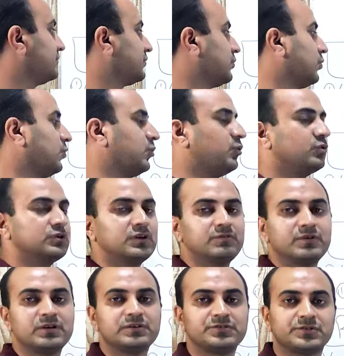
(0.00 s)
is low
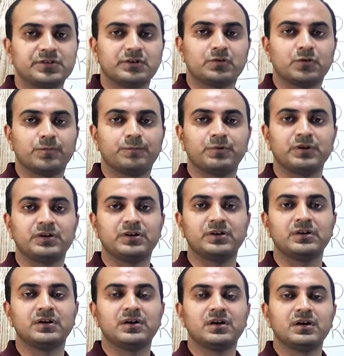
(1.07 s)
they will stick or pick
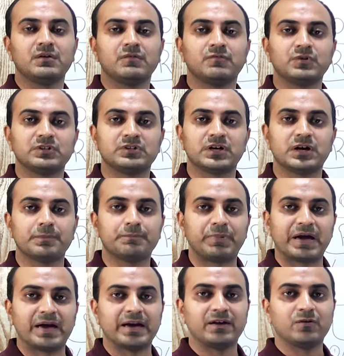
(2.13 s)
with the
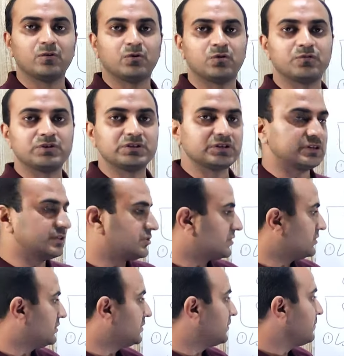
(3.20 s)
pan or with each
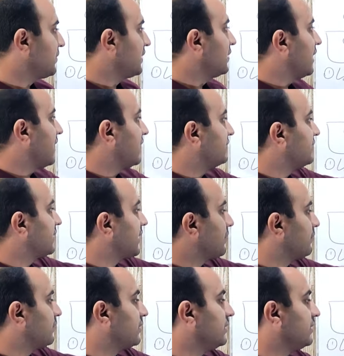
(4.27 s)
other as a
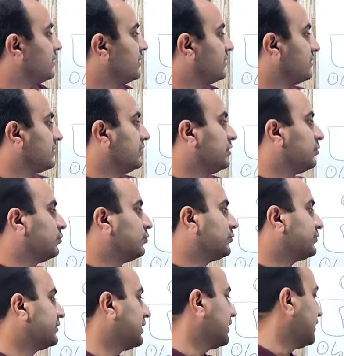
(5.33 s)
remedy
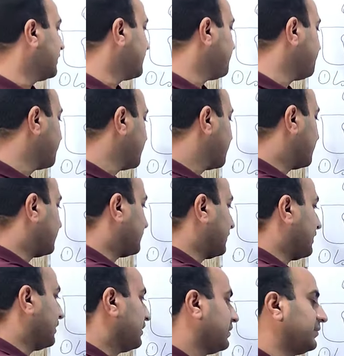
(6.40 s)
reduce the
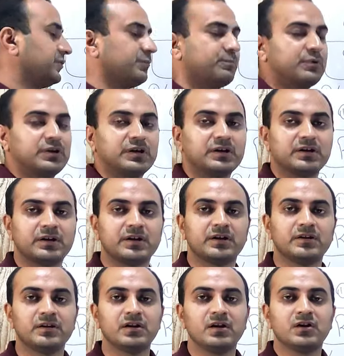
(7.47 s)
spray
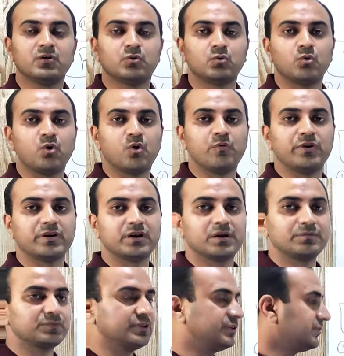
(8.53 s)
rate to overcome